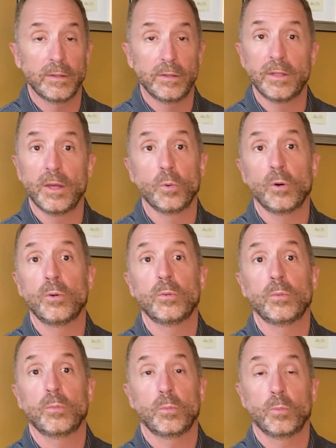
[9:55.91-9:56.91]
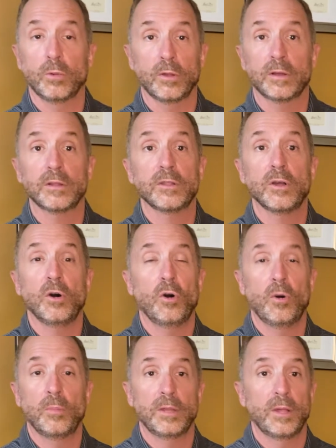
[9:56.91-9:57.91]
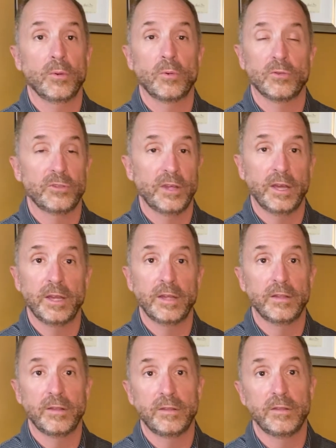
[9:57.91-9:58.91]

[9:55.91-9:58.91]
they will look at the home and they will say,